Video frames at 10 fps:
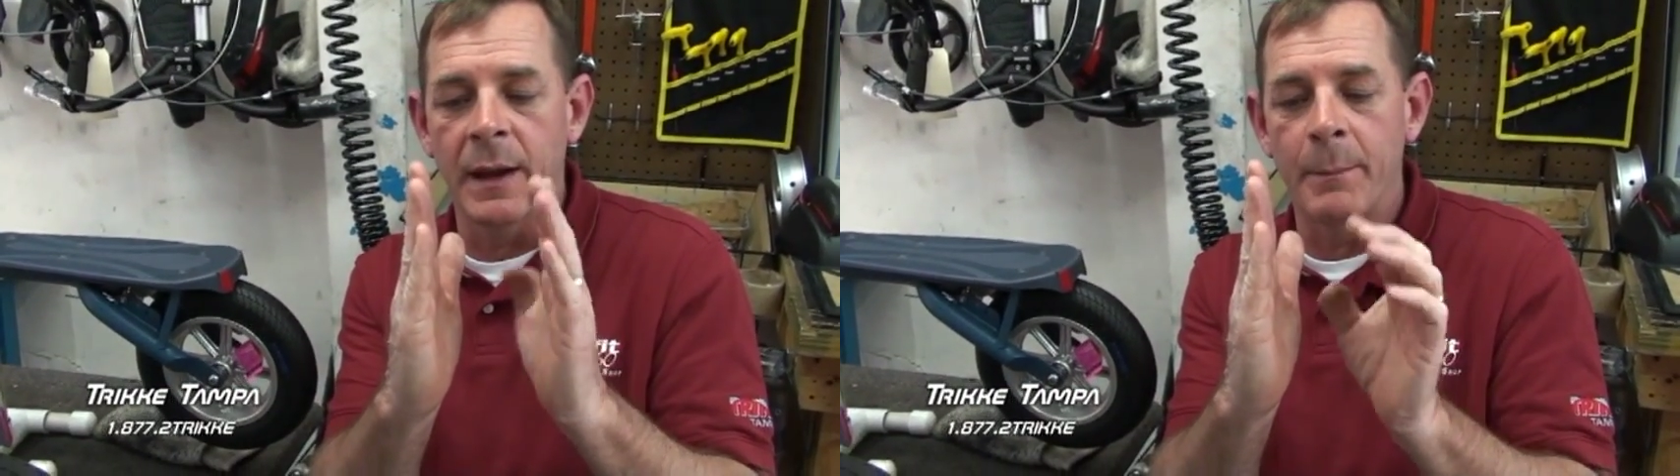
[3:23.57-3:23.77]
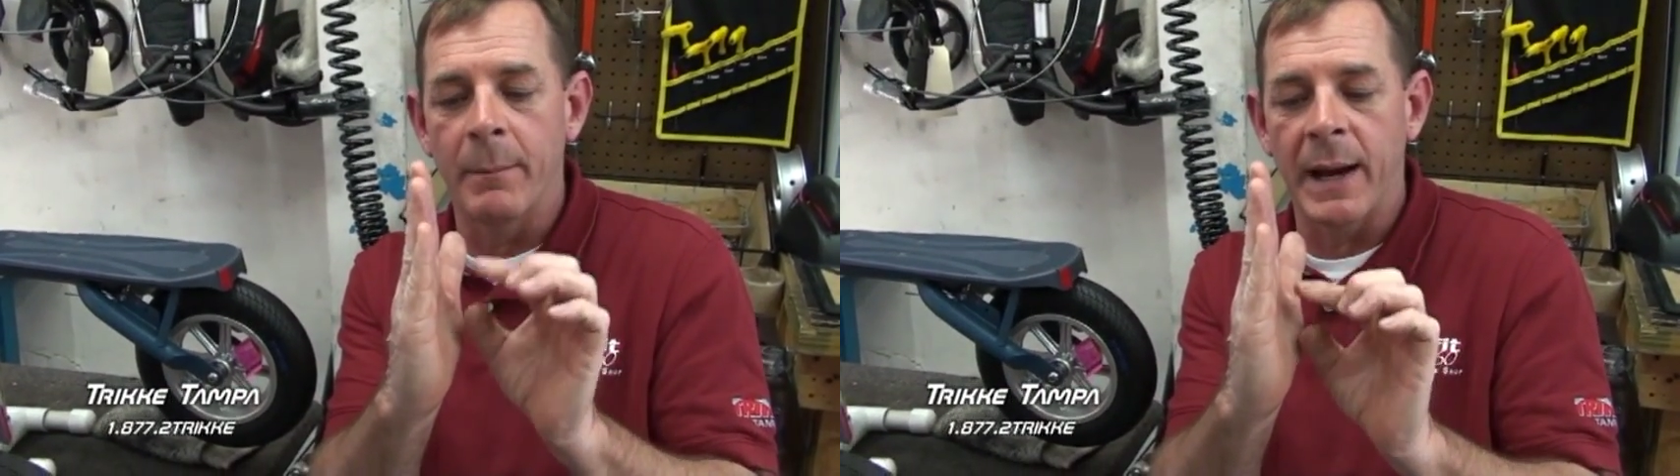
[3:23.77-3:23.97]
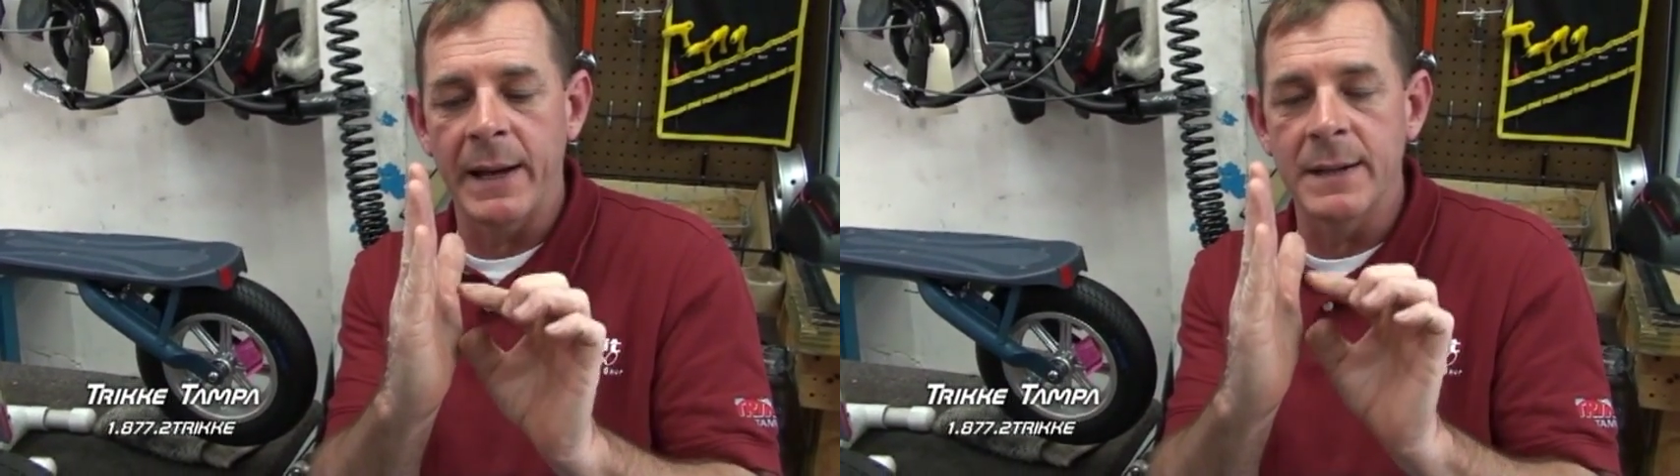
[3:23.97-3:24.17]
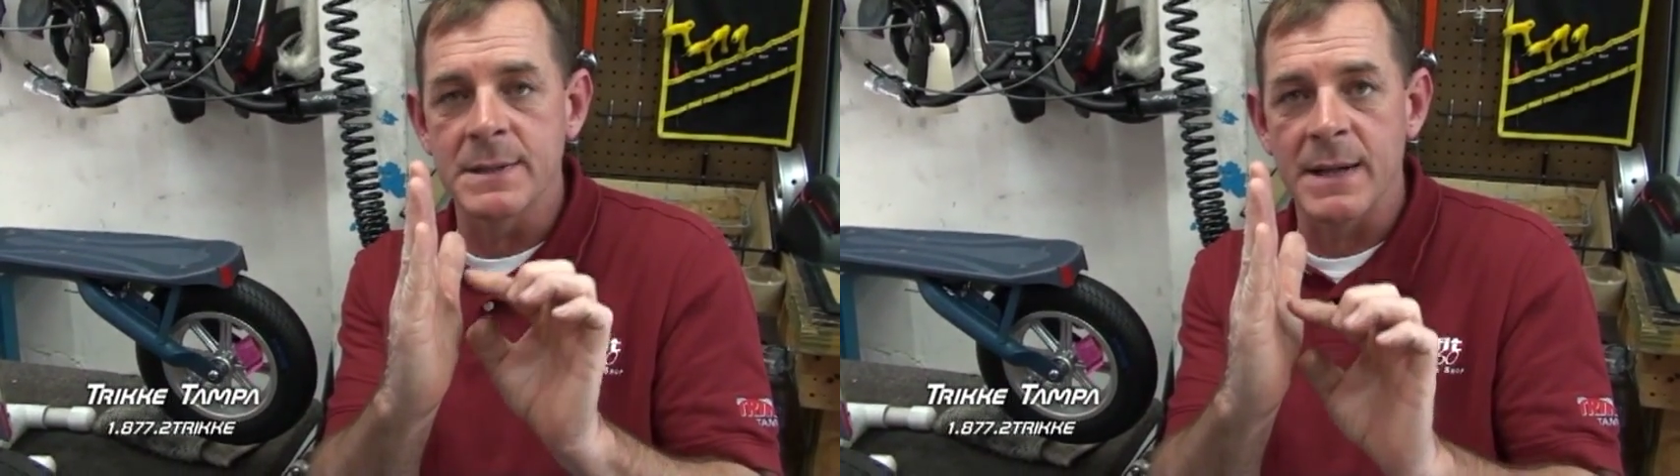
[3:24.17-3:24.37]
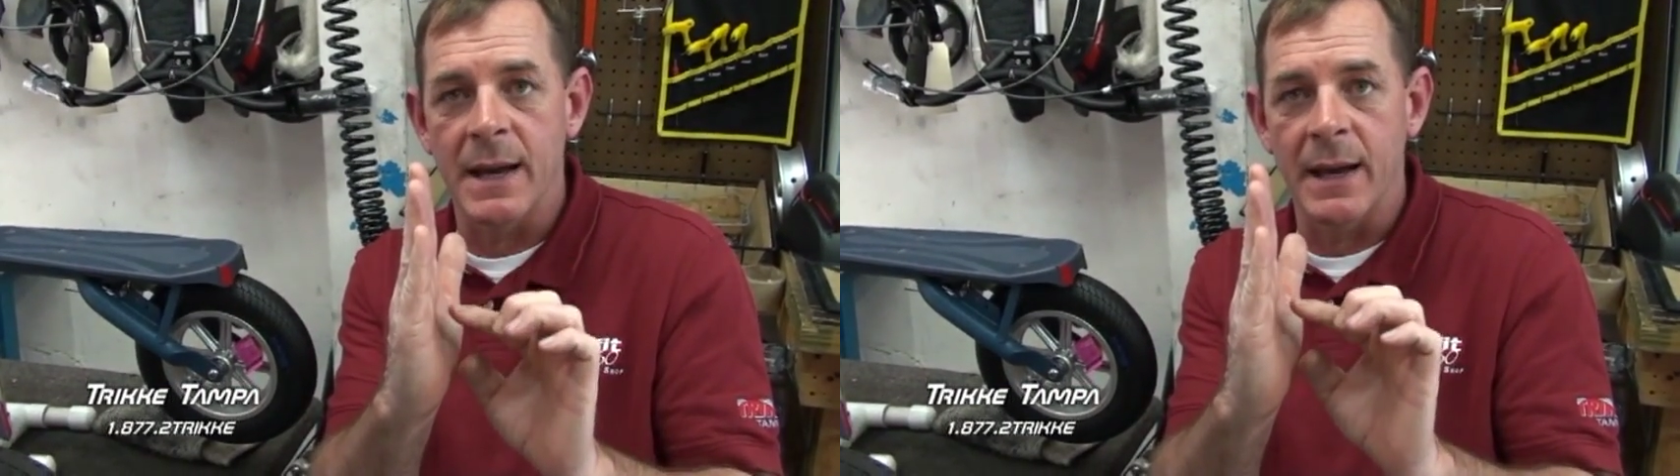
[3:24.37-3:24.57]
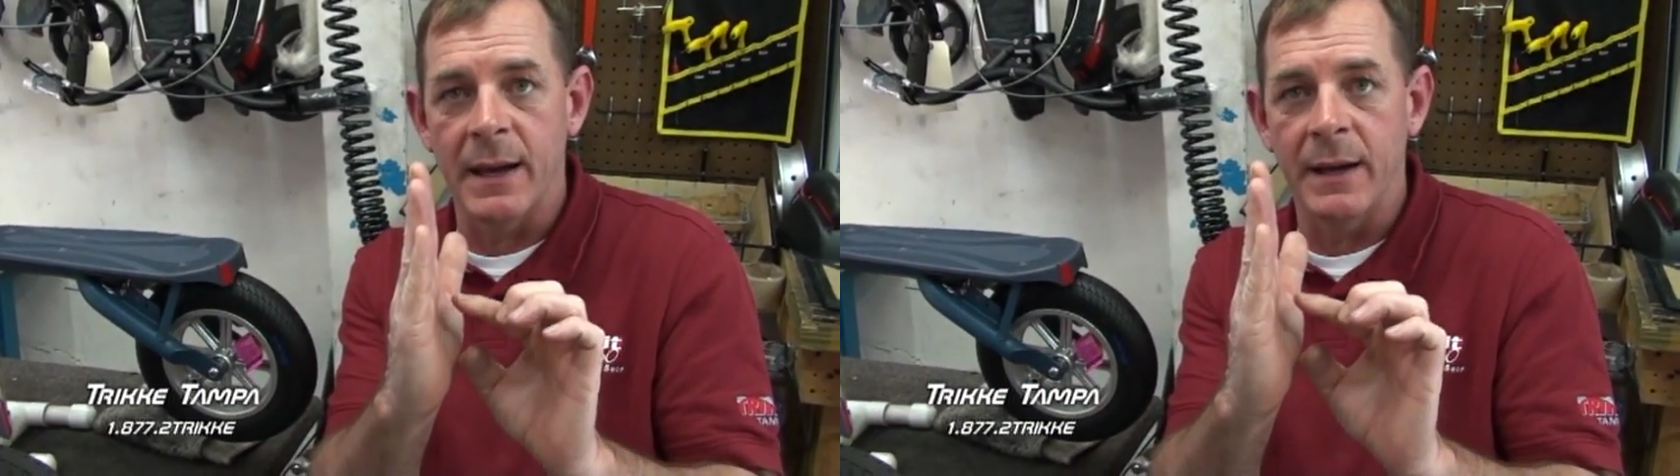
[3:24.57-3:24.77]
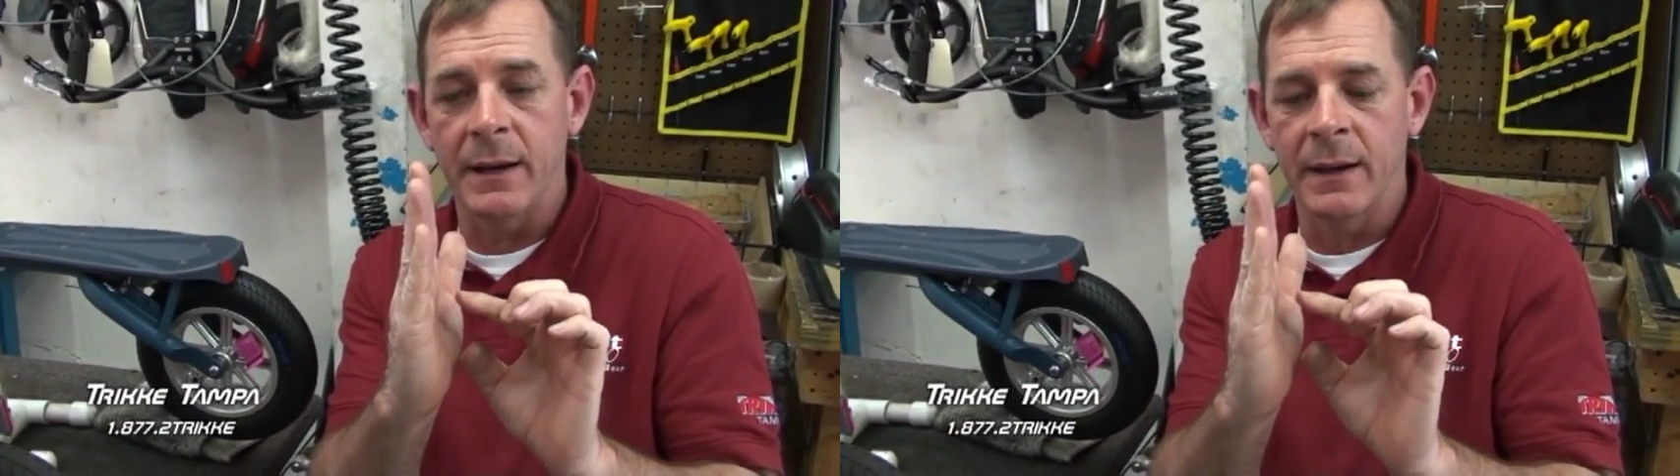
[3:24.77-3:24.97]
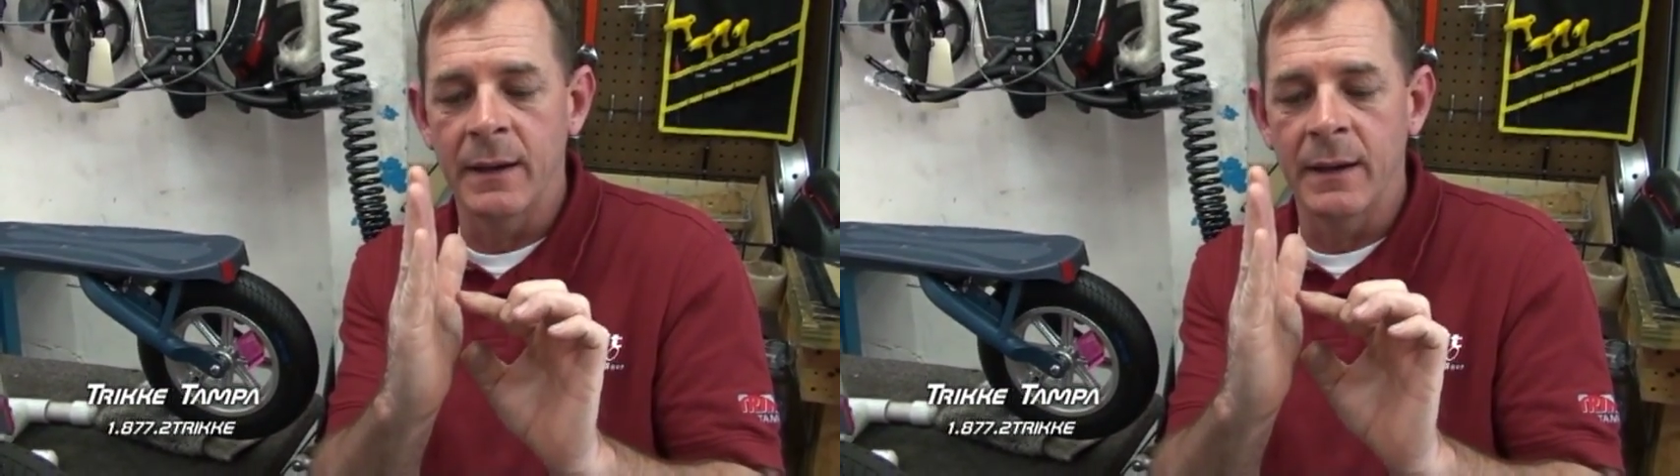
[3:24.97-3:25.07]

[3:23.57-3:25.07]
And by design,